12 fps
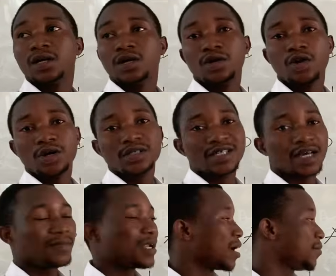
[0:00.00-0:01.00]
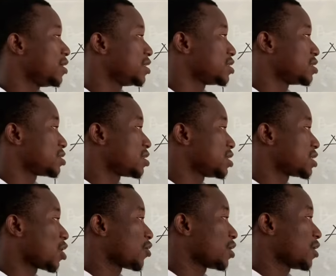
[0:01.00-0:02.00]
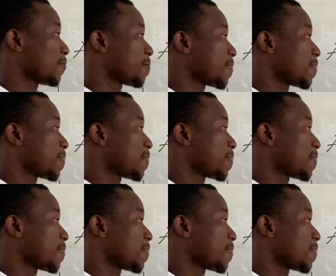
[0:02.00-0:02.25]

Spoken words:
long-term liabilities. Is that okay?